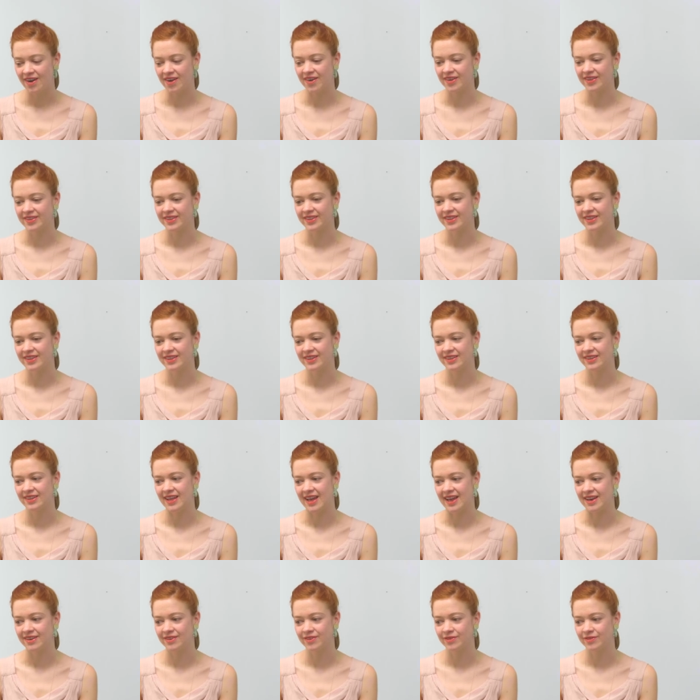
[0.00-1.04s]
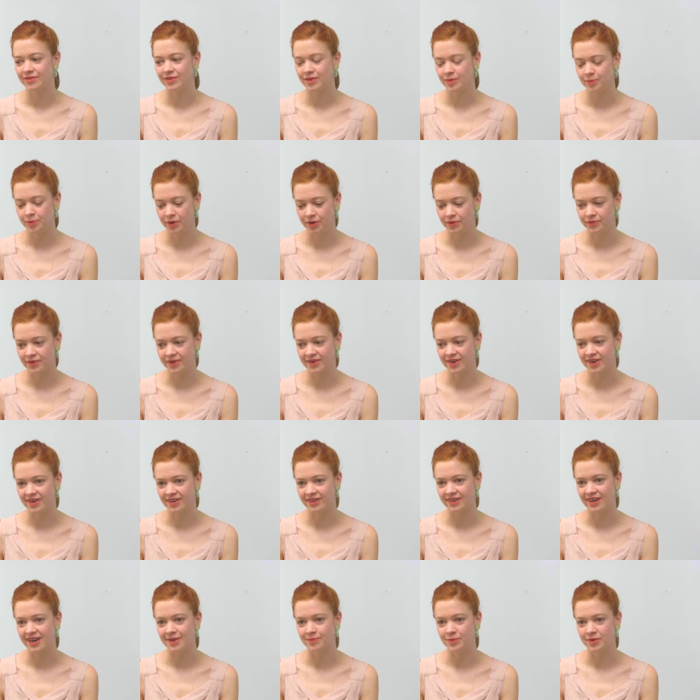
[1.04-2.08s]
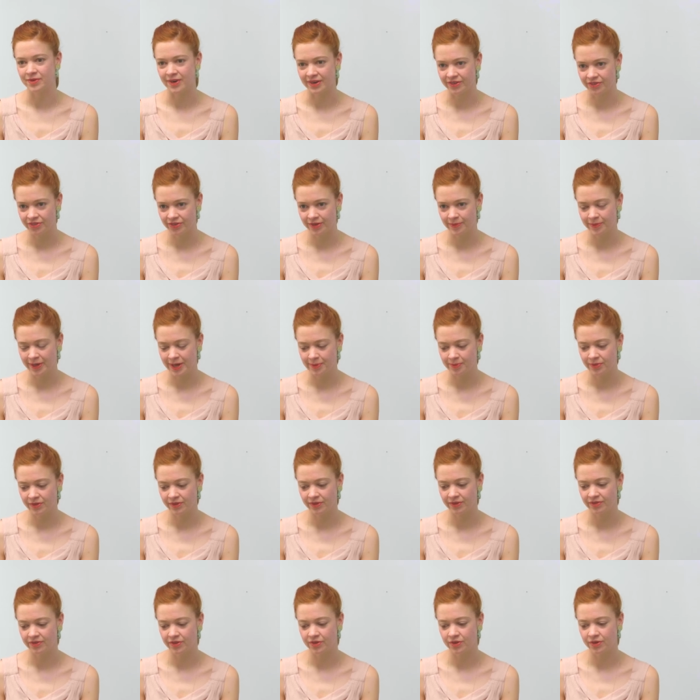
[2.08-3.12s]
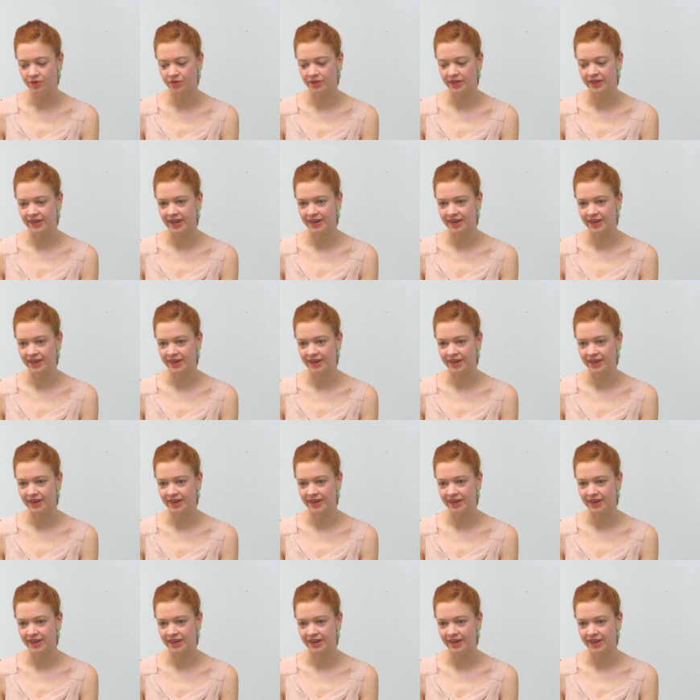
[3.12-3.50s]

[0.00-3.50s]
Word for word: on the land of the Boomerang and Wurundjeri people of the Kulin